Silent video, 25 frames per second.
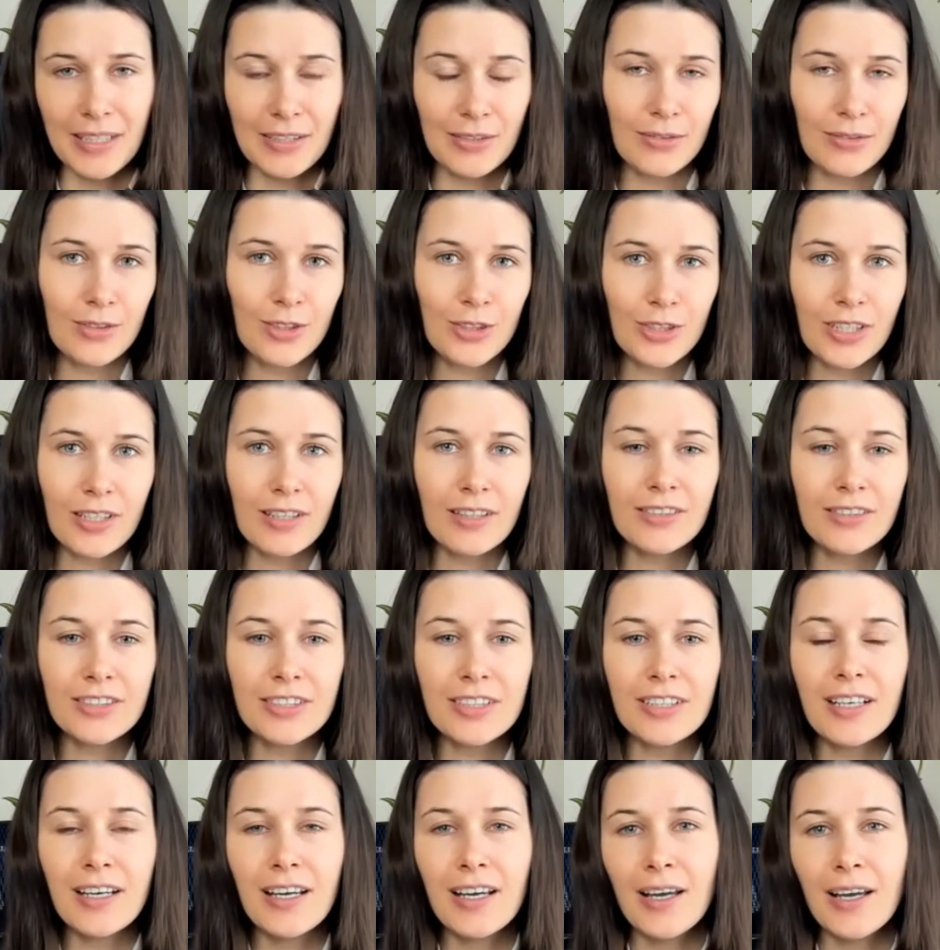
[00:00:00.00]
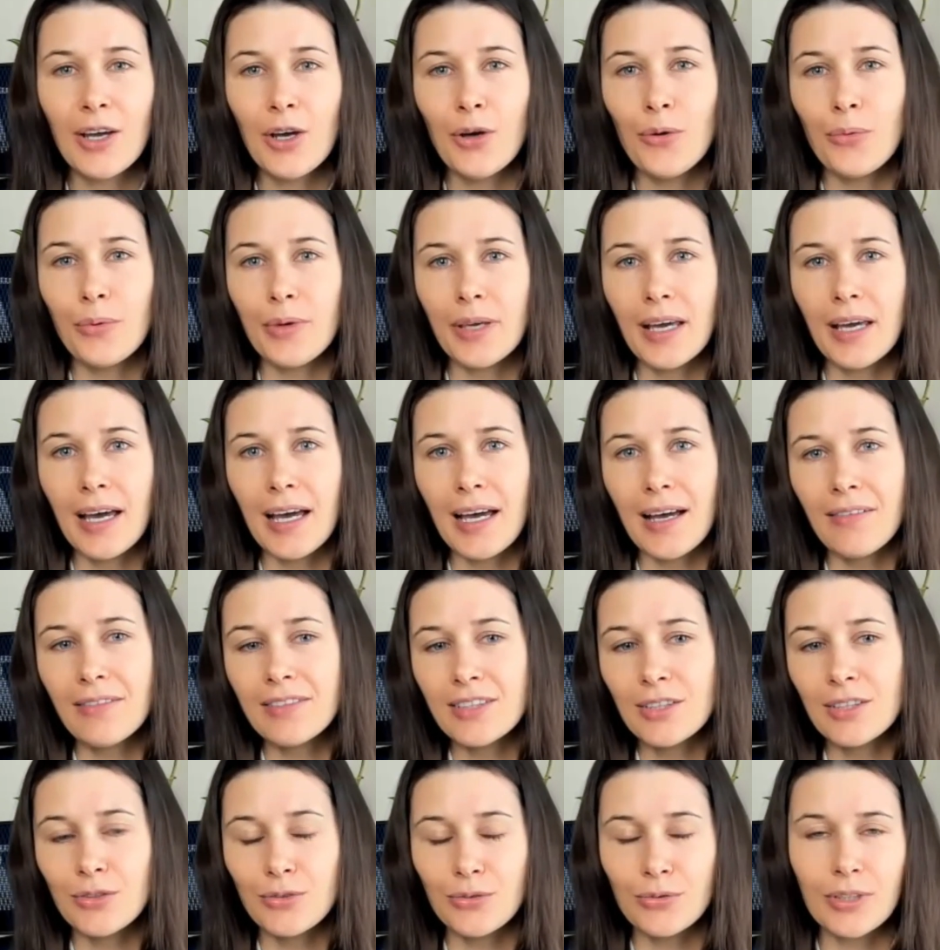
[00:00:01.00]
based on astrology, we
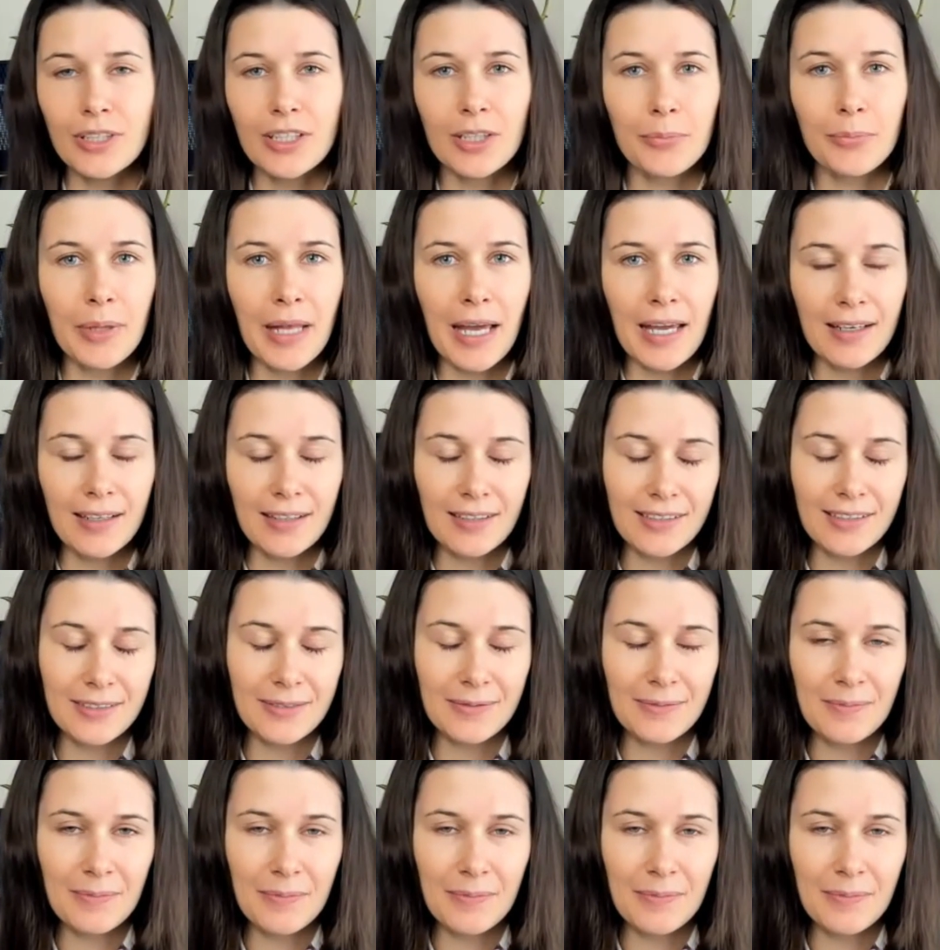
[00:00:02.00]
have the ruling planet.